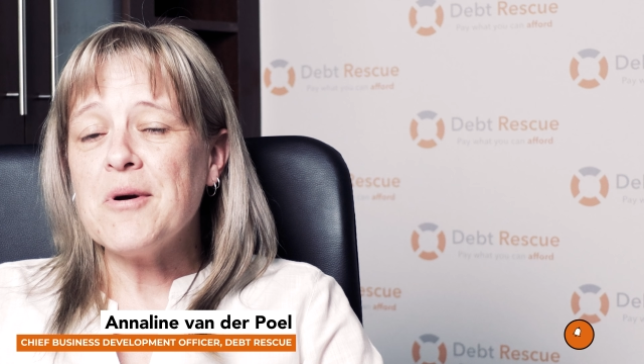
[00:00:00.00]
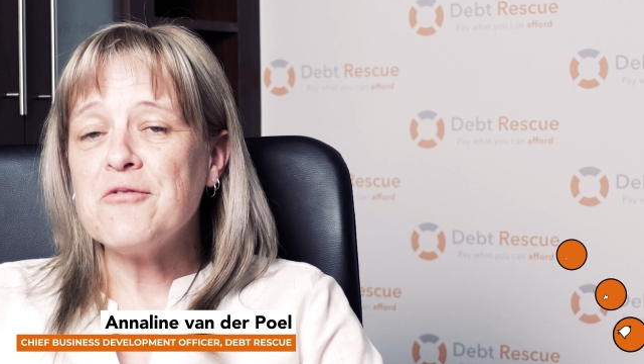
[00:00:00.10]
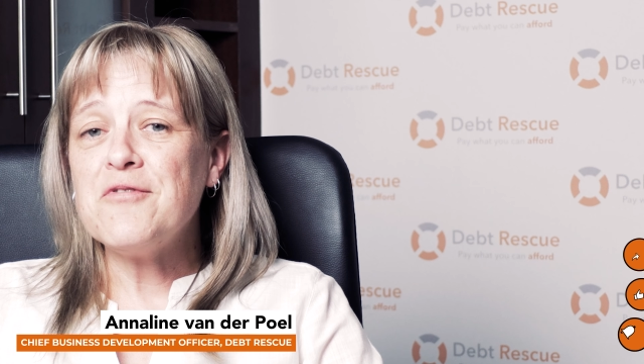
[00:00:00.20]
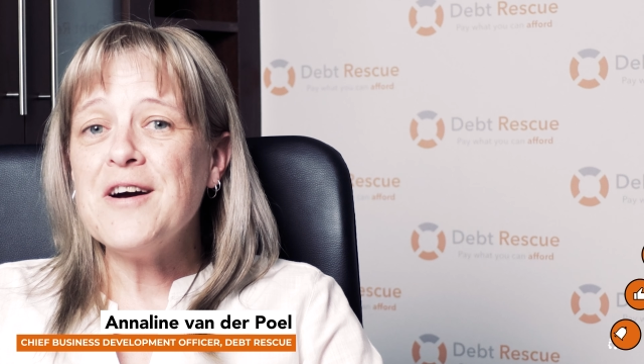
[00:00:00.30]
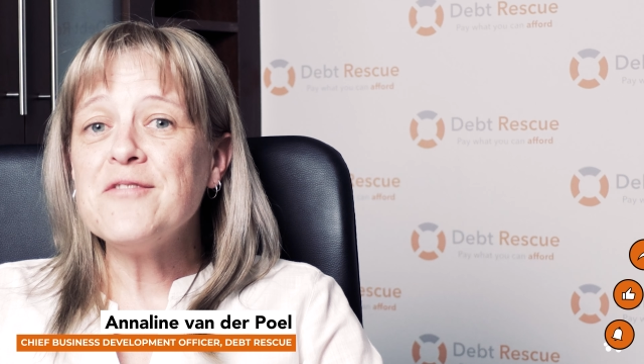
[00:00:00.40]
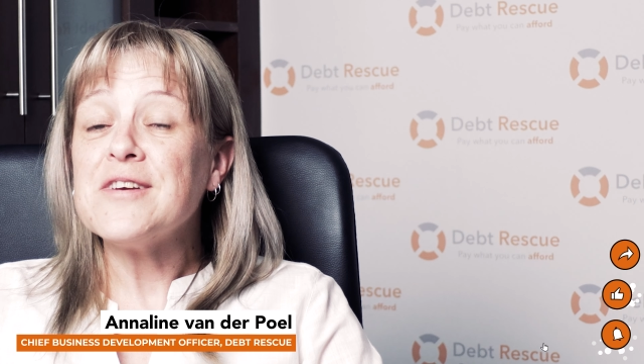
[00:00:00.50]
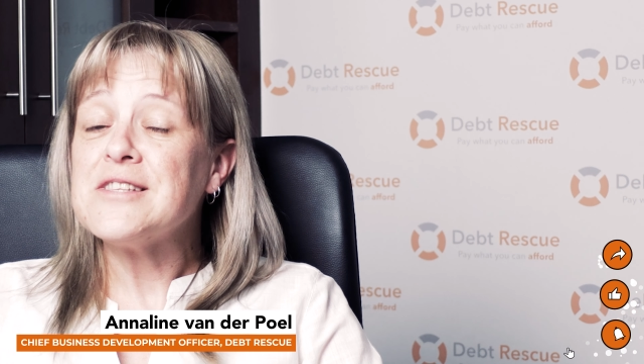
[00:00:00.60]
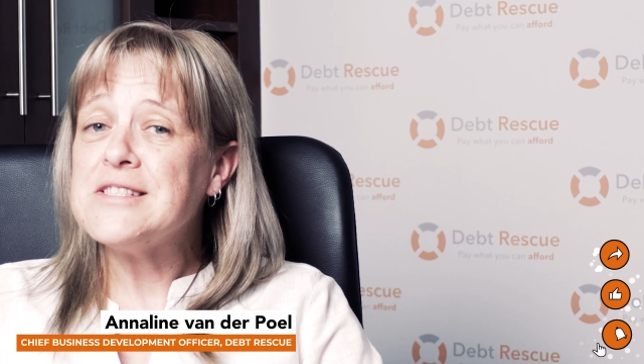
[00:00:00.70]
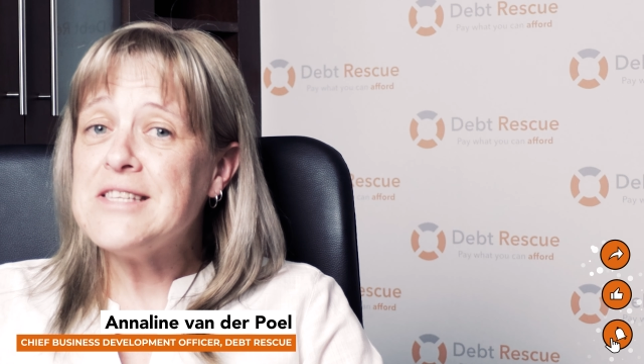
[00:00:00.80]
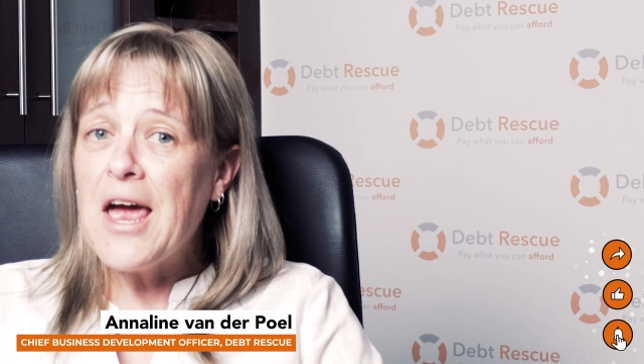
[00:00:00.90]
about 5
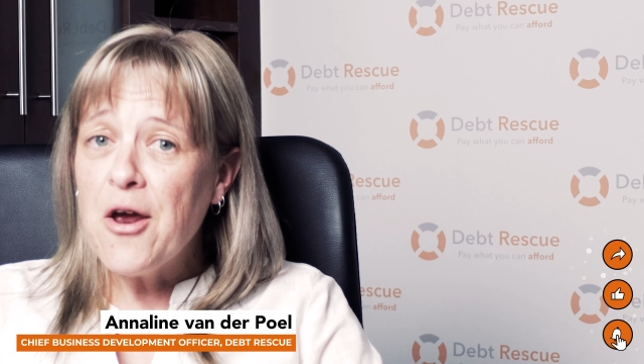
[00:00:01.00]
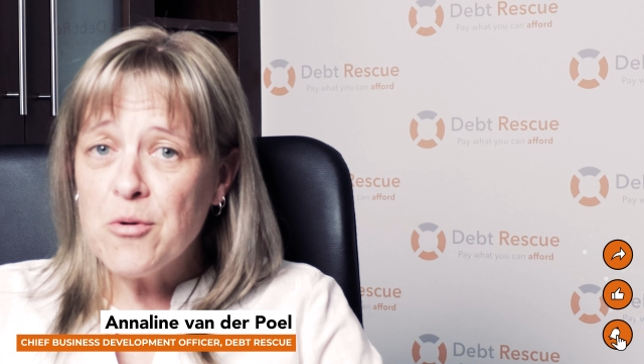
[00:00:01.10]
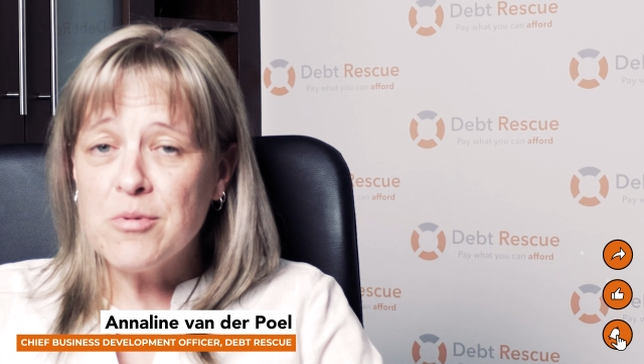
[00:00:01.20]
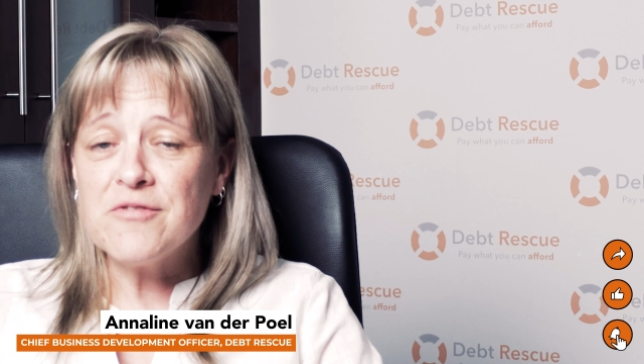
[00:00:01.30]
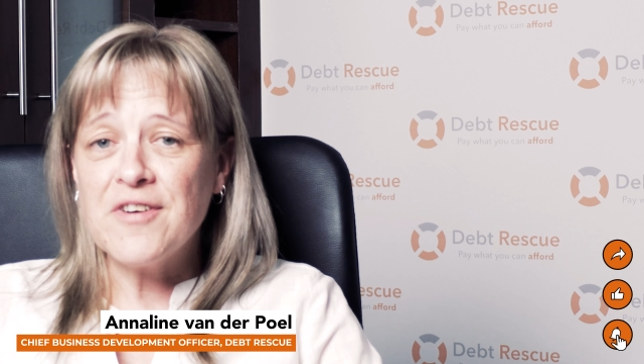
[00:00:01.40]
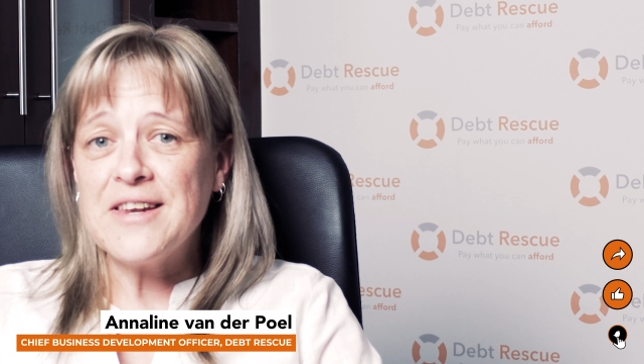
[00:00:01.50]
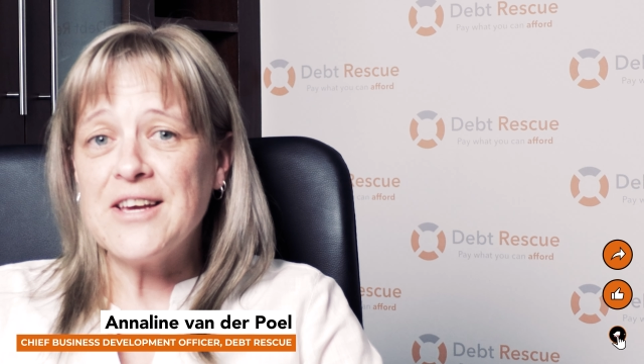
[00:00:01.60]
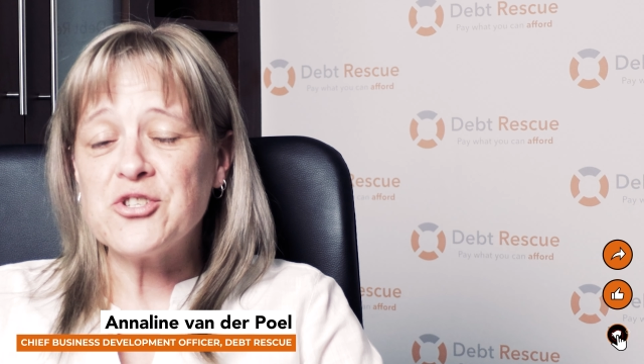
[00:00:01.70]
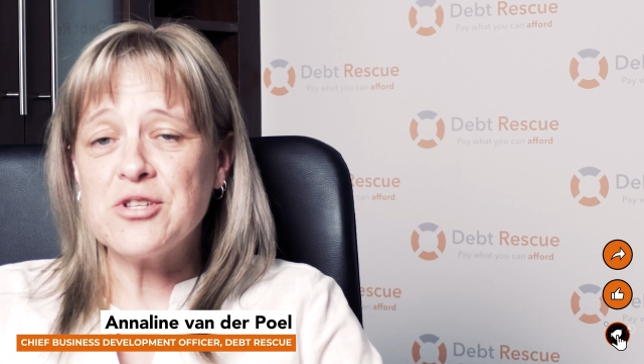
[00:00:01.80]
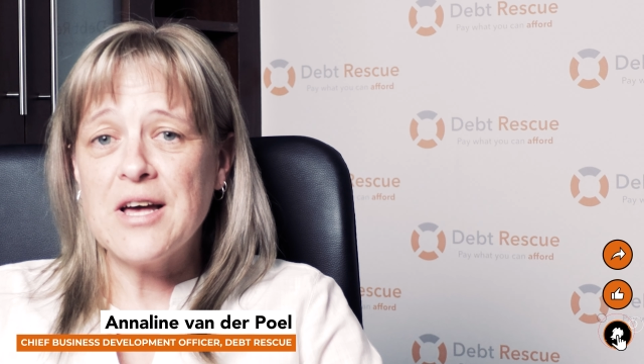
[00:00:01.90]
terrible
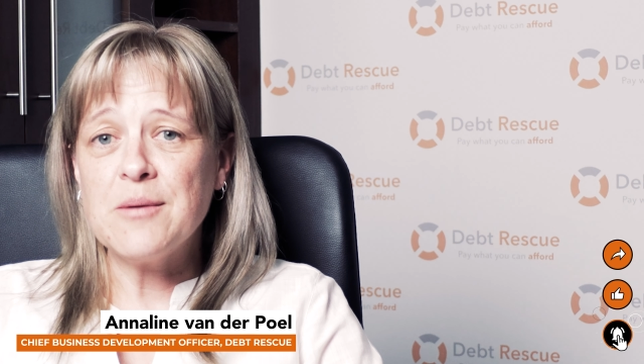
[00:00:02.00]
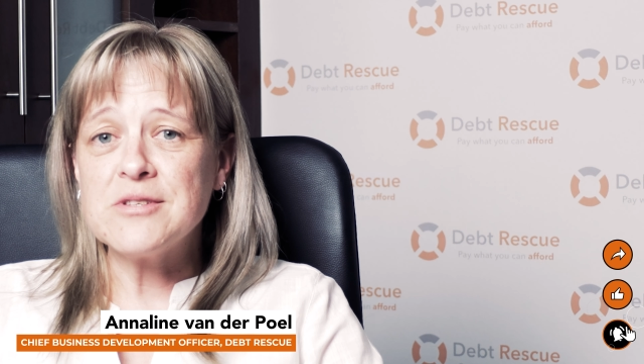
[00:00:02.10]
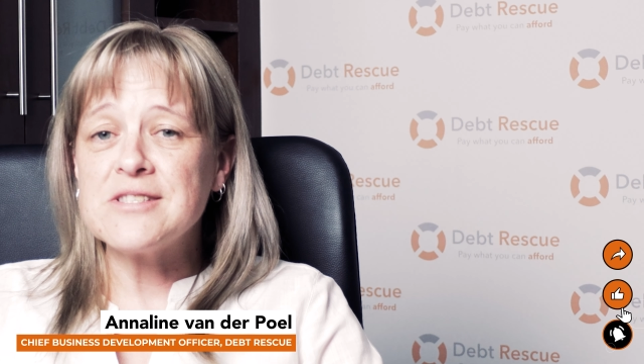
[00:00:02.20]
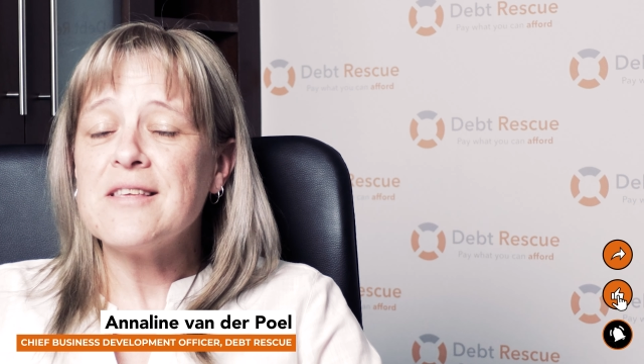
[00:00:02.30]
financial habits